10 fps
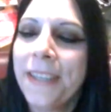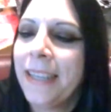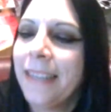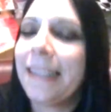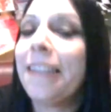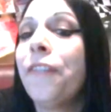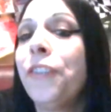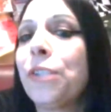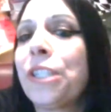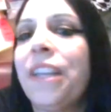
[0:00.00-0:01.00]
because I love
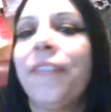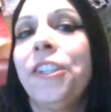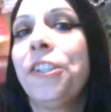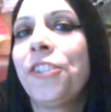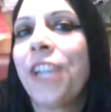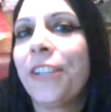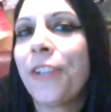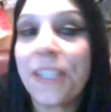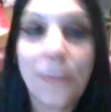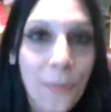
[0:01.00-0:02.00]
your stuff on your channel
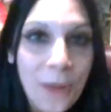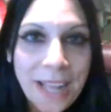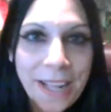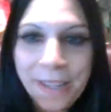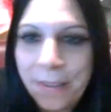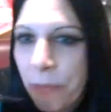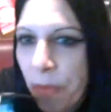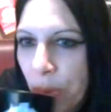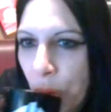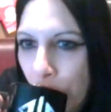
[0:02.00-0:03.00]
as well.
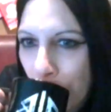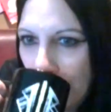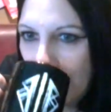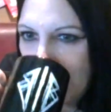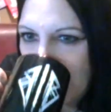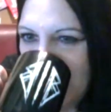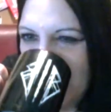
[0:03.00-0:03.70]
Mm-mm-mm.